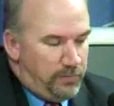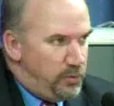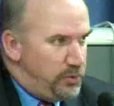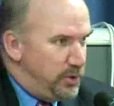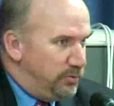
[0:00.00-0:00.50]

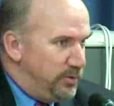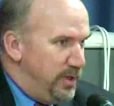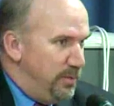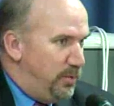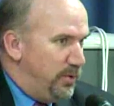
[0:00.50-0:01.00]
2 children,
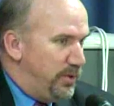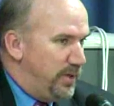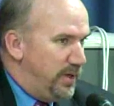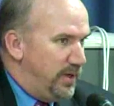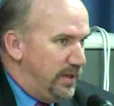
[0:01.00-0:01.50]
they're both
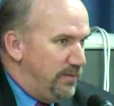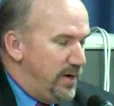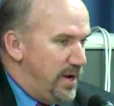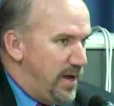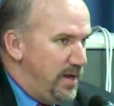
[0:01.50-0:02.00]
11
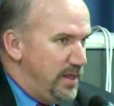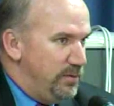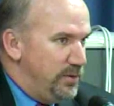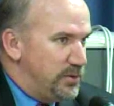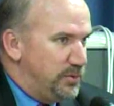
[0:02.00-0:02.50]
and 9. They're
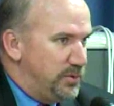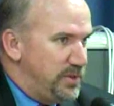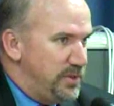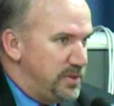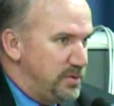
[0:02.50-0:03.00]
in the school
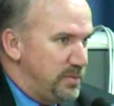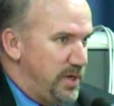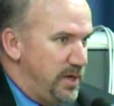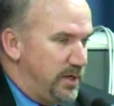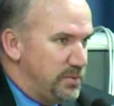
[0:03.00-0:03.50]
systems. My
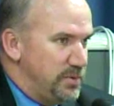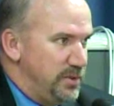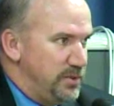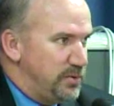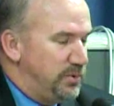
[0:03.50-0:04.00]
youngest was
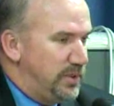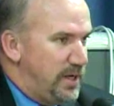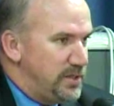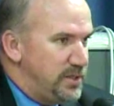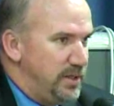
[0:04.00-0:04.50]
in the school
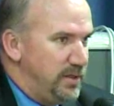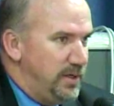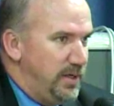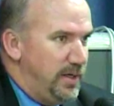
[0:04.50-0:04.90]
last year.